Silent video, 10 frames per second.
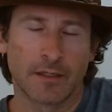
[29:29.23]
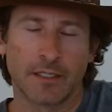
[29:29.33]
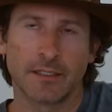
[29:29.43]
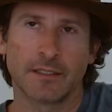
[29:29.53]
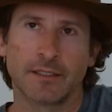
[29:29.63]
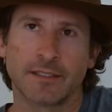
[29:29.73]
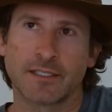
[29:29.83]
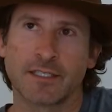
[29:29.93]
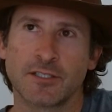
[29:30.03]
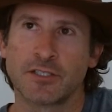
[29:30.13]
Oh, that's
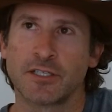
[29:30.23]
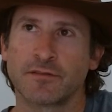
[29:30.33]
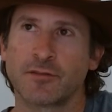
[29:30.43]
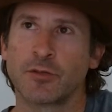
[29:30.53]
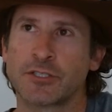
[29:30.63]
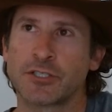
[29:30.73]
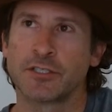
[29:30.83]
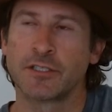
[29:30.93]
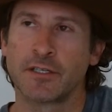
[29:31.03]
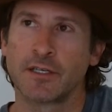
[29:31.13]
such a tough
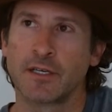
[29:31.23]
question.